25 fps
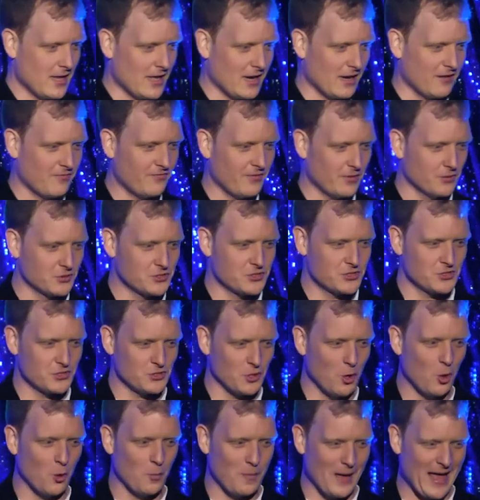and I felt
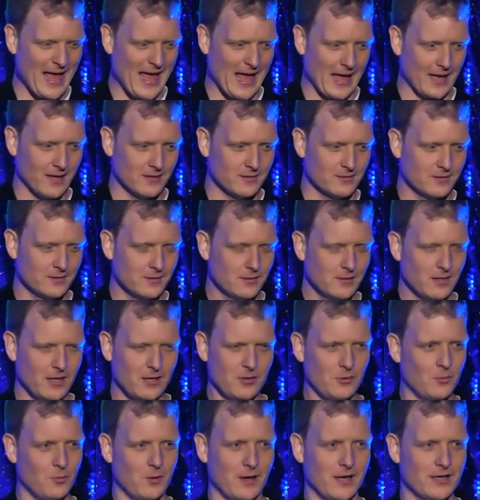so bad.
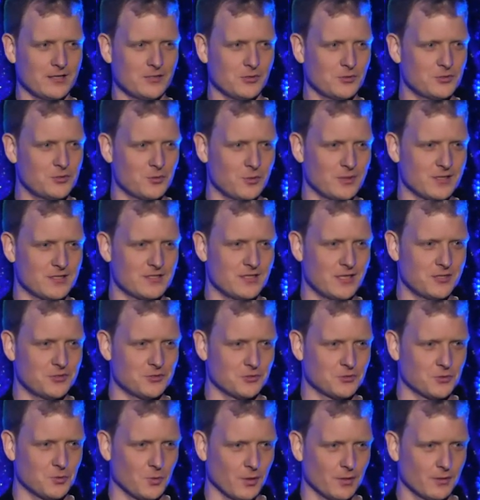I don't know why I told you what
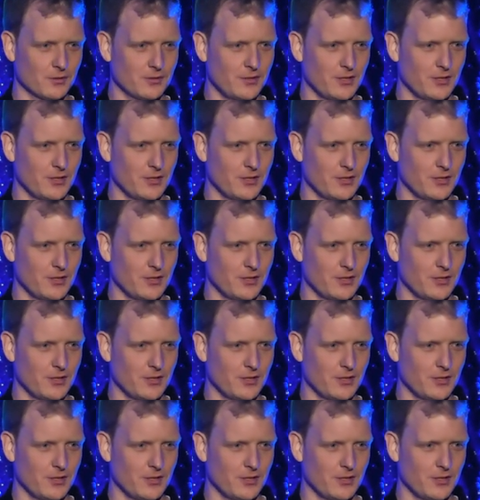essentials were.